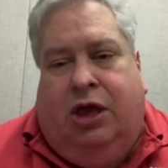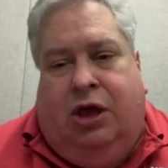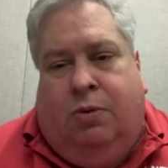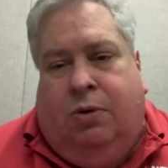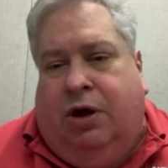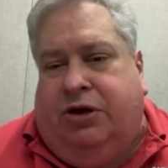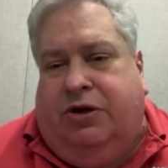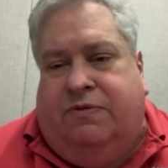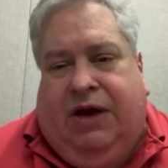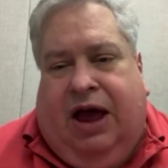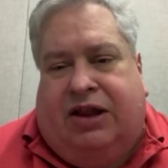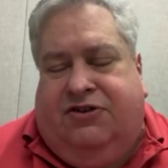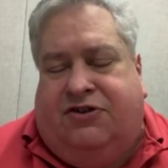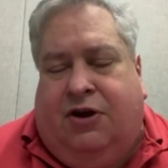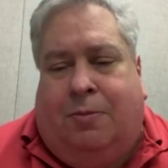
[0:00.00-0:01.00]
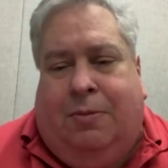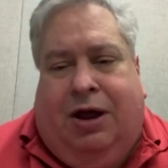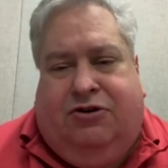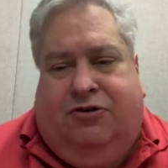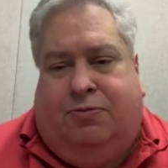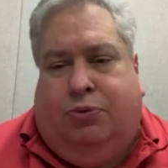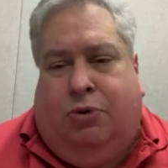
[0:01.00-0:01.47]
Well, you've got so
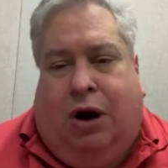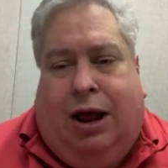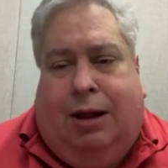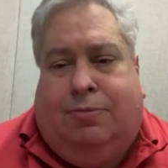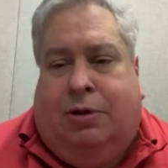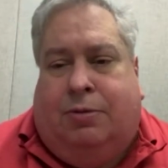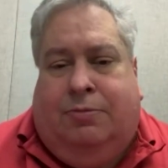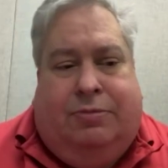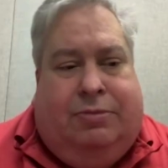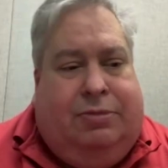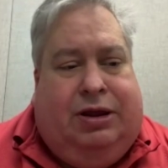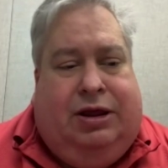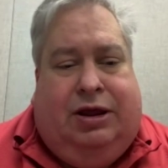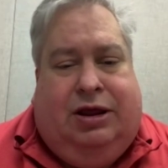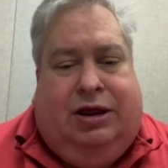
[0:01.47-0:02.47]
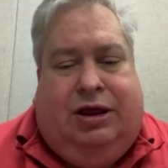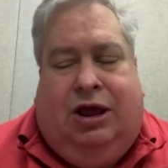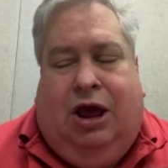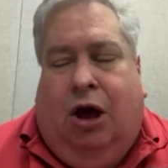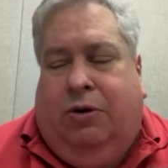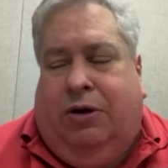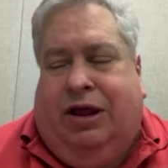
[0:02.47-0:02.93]
much problem,
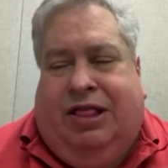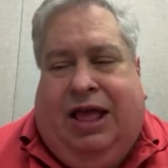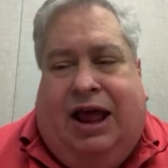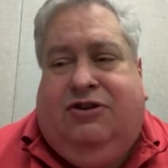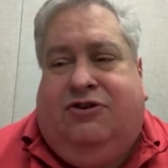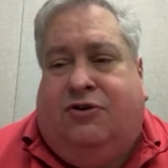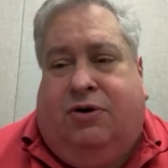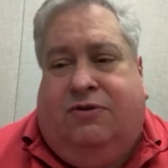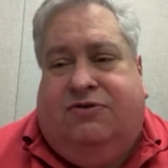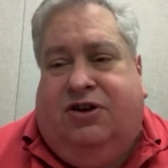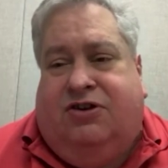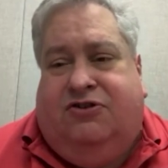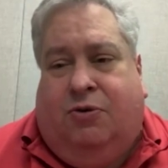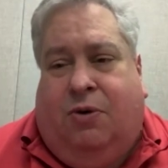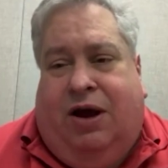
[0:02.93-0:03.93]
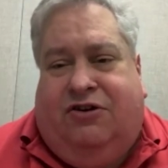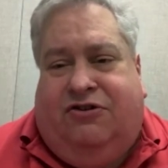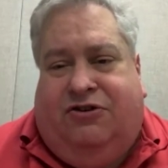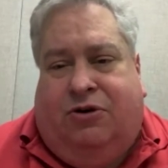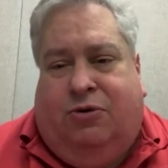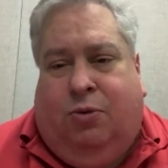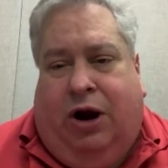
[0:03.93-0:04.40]
in that sort of
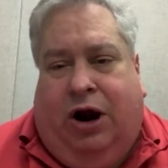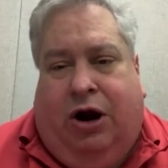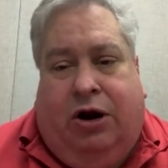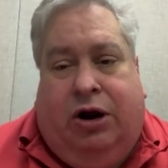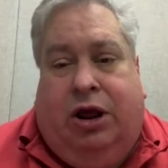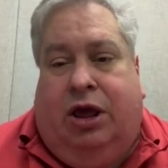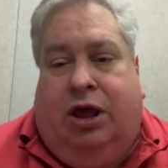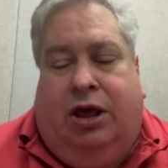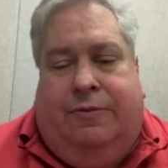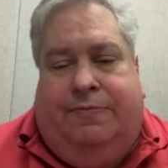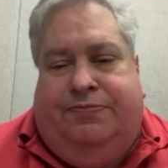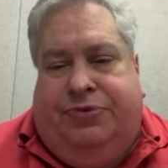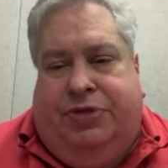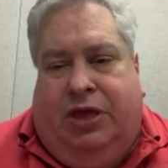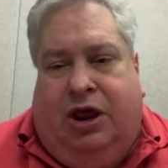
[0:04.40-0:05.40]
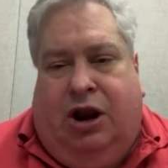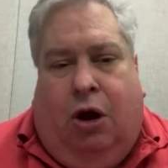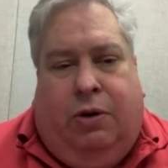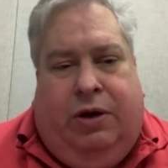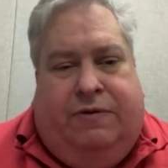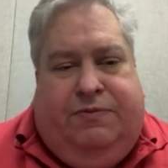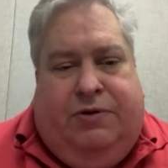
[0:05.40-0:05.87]
situation where,
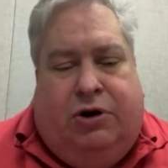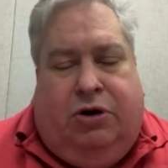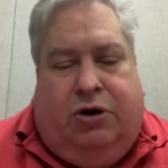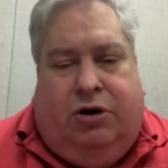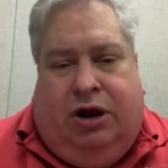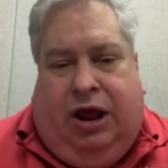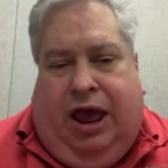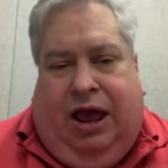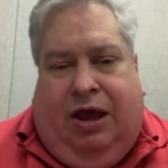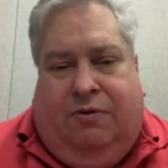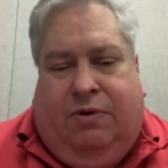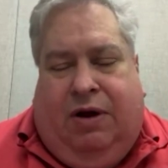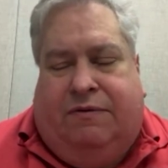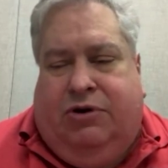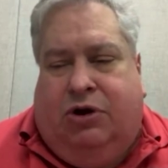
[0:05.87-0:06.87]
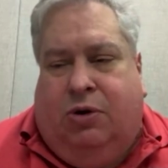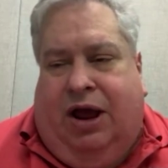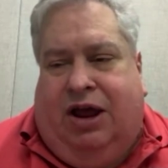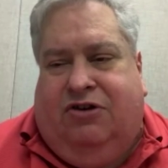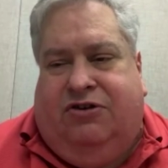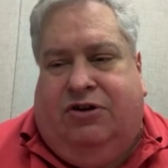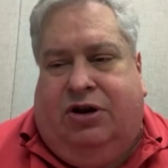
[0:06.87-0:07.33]
if you're a revenue
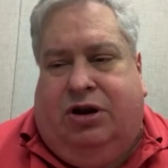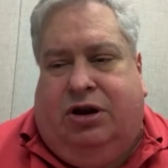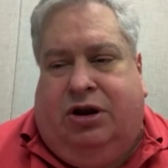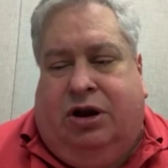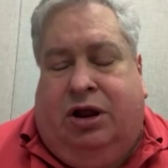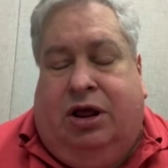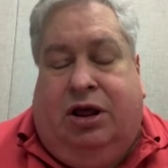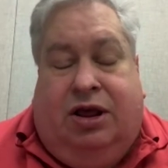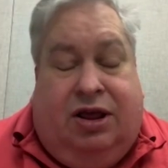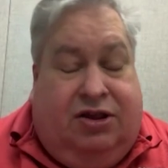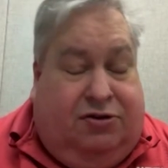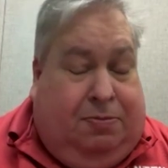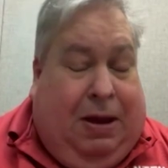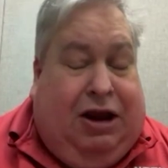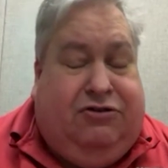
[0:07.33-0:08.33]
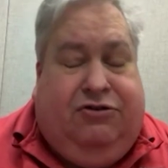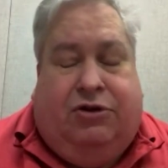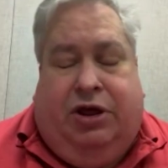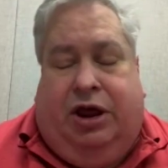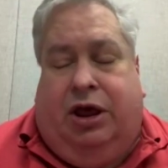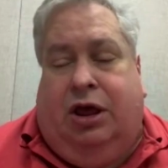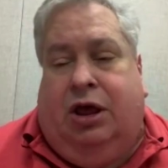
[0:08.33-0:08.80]
agent,
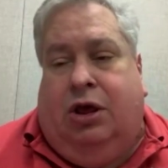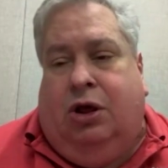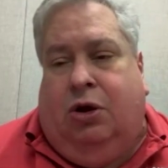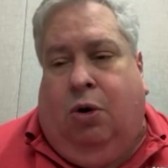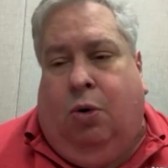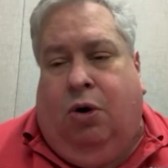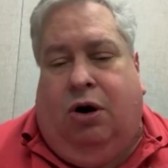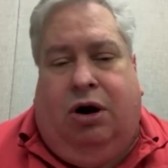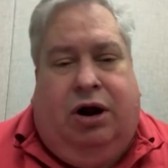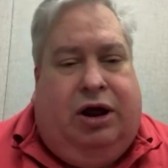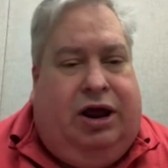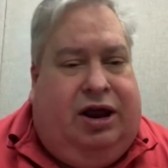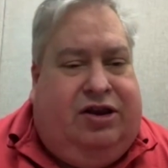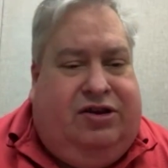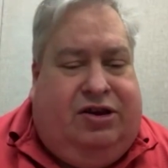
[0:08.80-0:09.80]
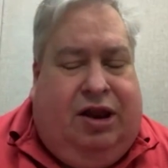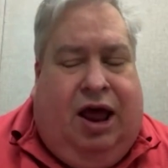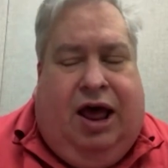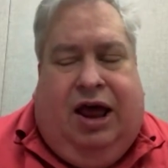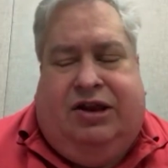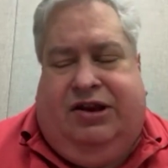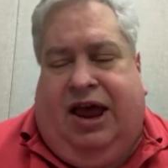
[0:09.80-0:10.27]
especially, or a
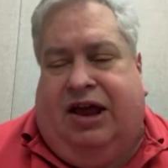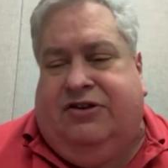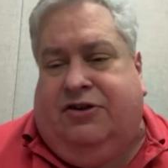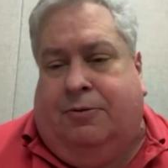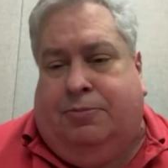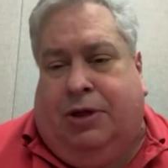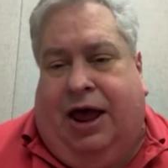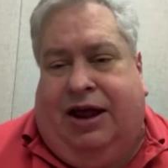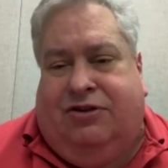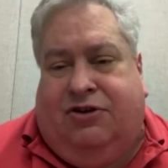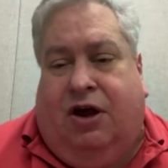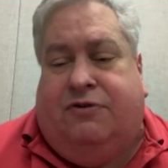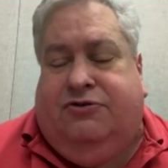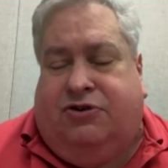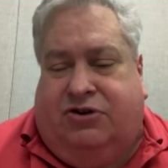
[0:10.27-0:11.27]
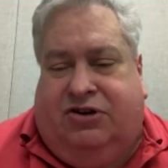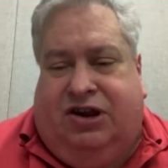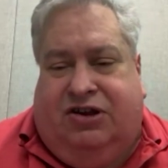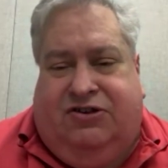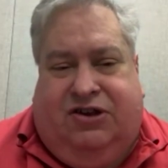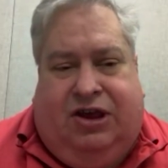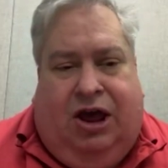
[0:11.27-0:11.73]
tax compliance officer, or
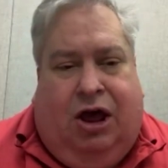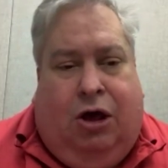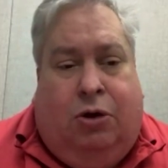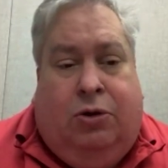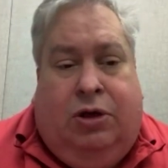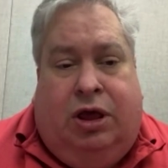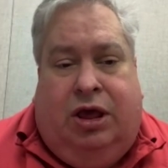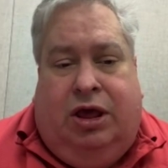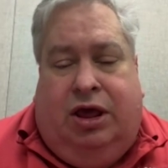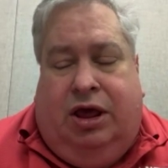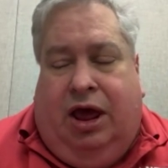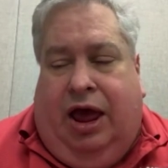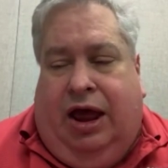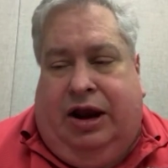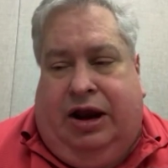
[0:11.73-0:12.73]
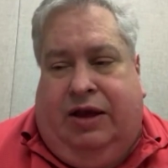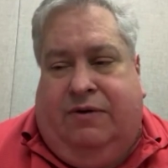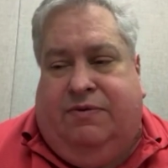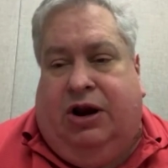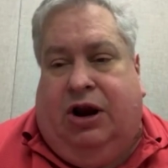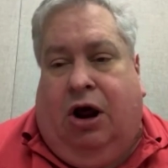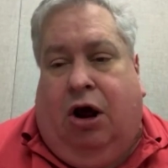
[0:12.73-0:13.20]
TCO, and
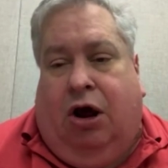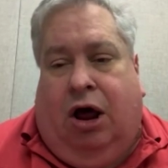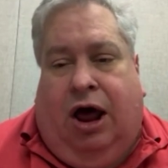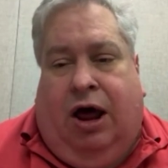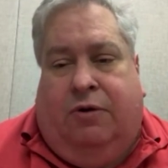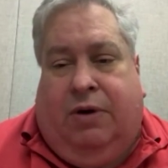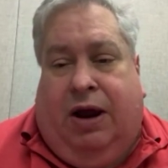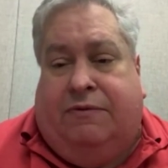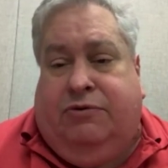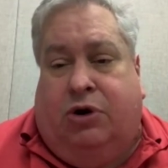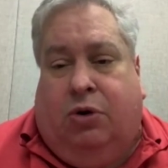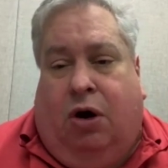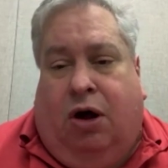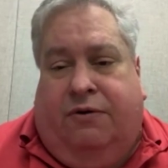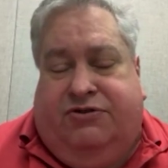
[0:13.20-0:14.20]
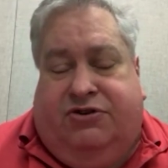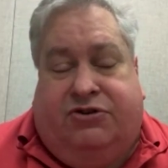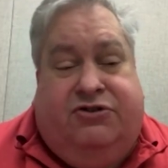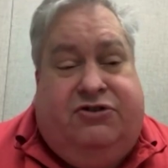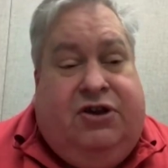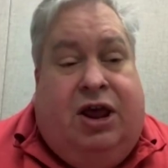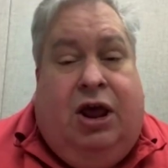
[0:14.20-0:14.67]
even revenue
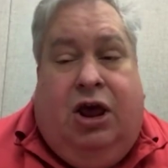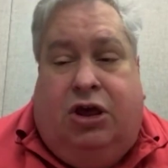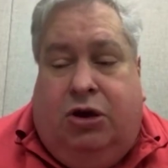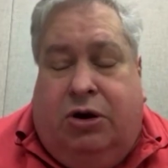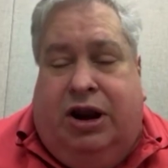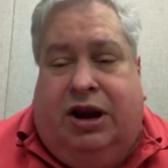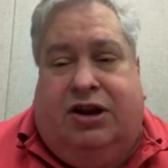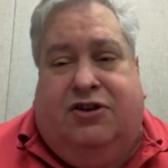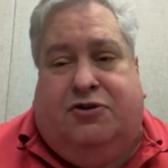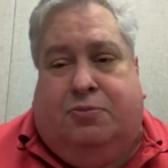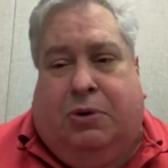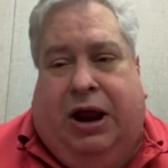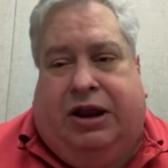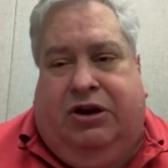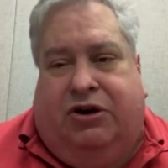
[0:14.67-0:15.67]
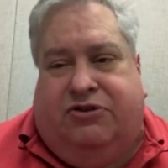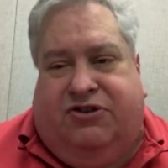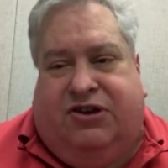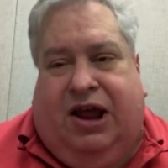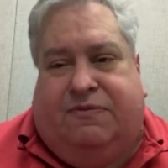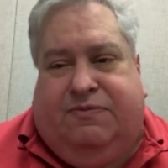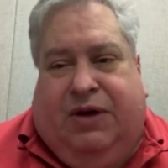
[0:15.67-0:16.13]
officers, you need to spread your
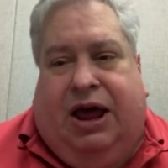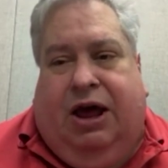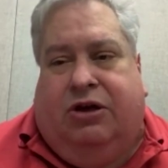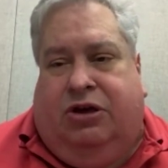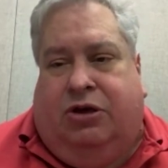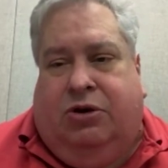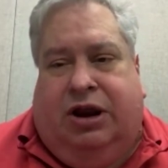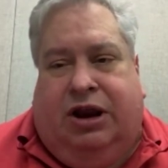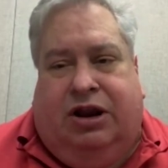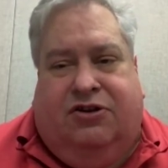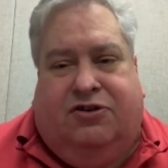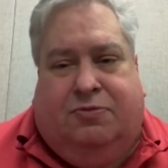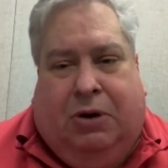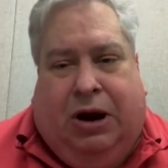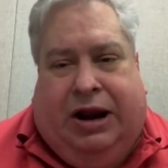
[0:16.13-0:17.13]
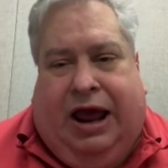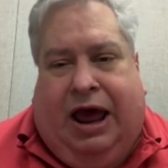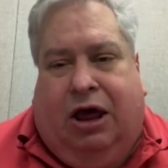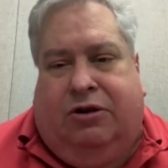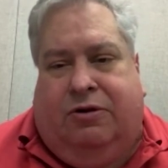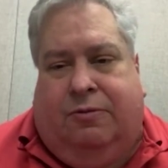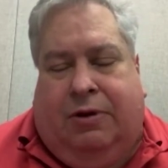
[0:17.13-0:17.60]
stuff out. You need to spread
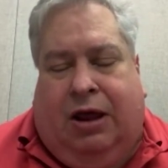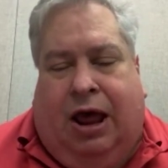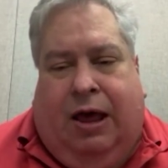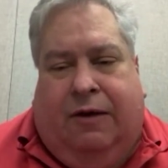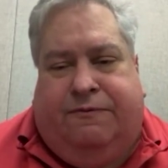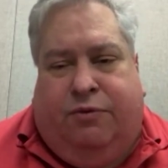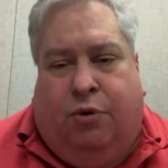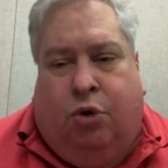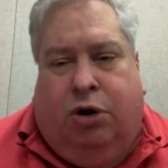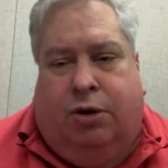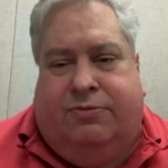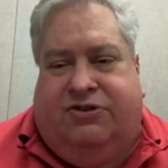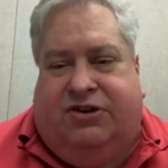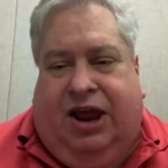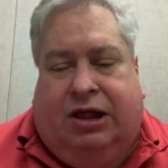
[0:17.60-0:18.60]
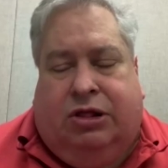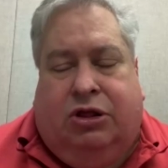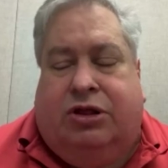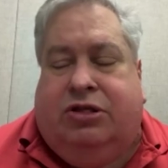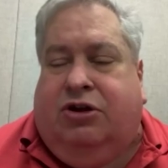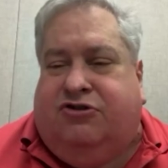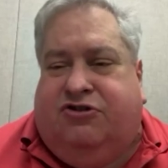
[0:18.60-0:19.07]
out forms, take a
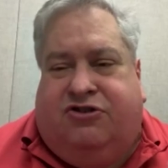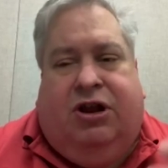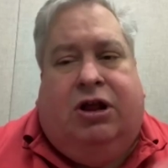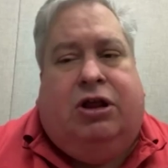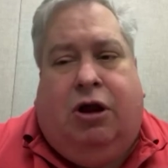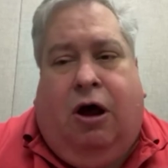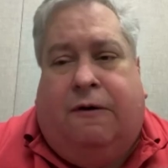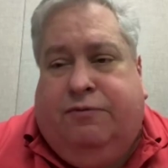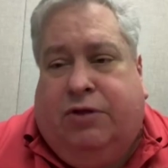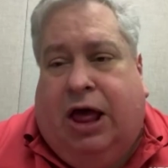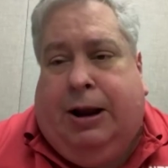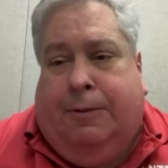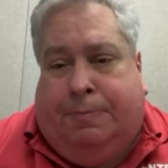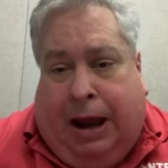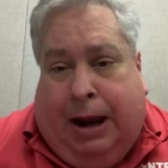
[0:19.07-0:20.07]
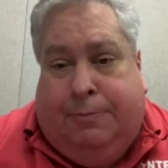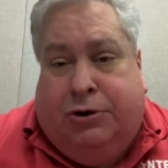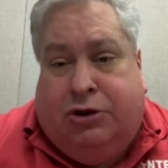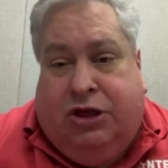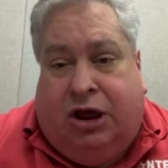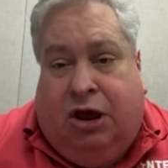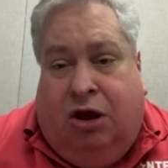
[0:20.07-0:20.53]
look. There's still an awful lot of
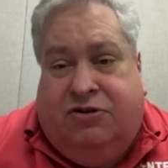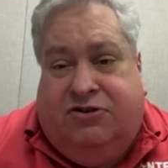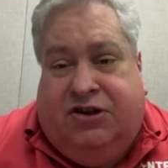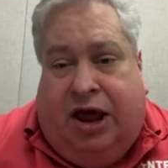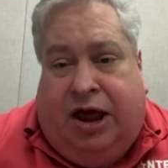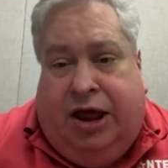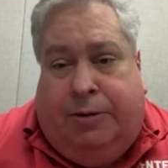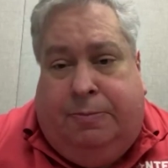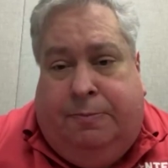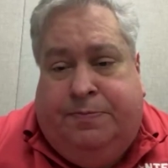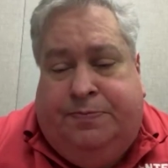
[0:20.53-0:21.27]
paper that goes on